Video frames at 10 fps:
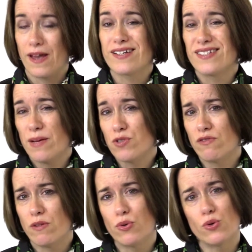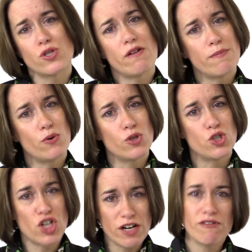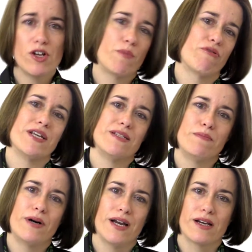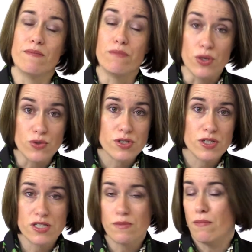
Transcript: Exception reports are reports generally operated by a computer system.